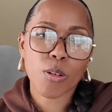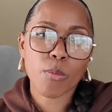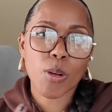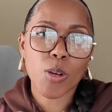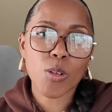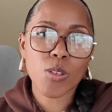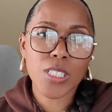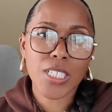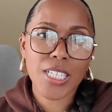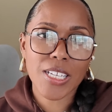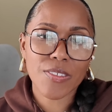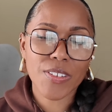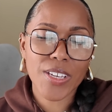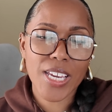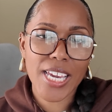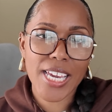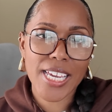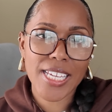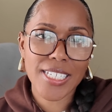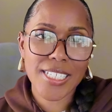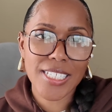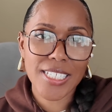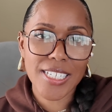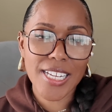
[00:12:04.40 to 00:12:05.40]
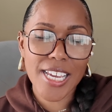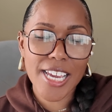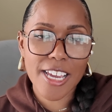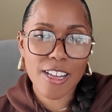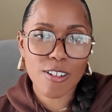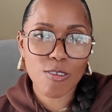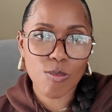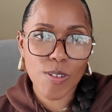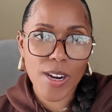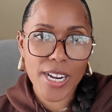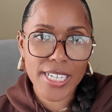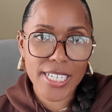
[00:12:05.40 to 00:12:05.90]
for both left-handed
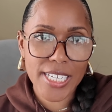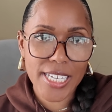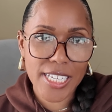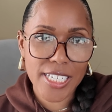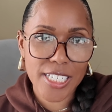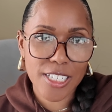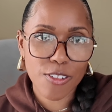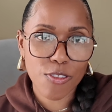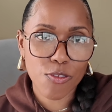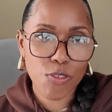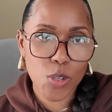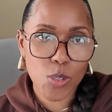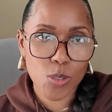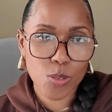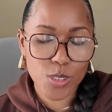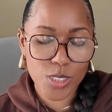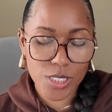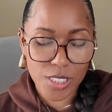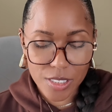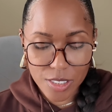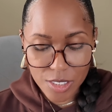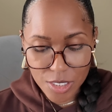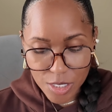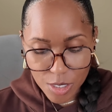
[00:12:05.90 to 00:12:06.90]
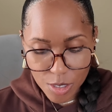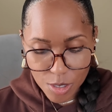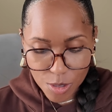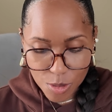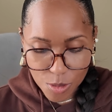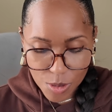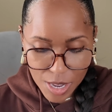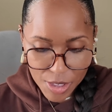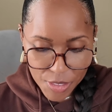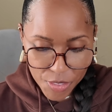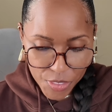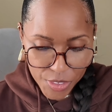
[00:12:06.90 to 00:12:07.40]
and right-handed folks.
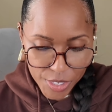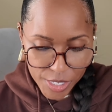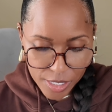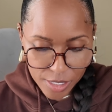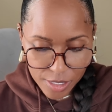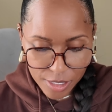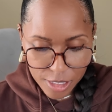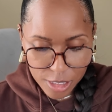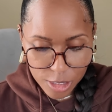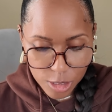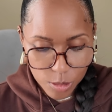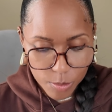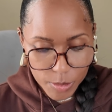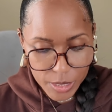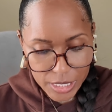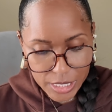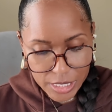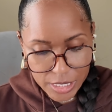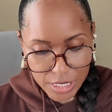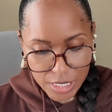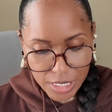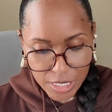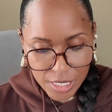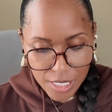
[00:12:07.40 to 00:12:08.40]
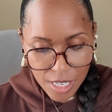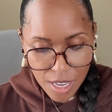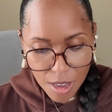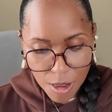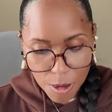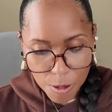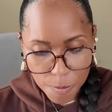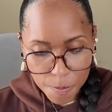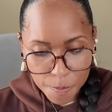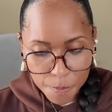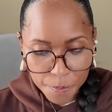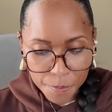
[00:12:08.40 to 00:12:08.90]
So I think you'll be good to
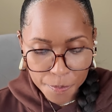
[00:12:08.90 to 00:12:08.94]
go.